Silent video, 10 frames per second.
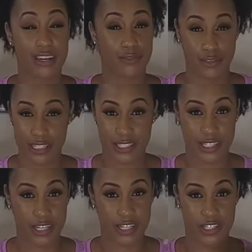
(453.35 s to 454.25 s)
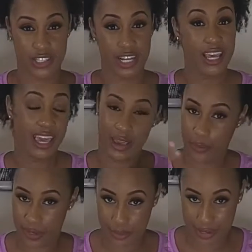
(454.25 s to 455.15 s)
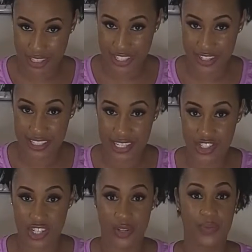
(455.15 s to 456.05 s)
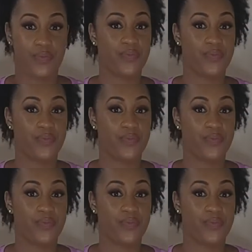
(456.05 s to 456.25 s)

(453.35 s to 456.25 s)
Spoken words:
have researched, and want to bring to your attention.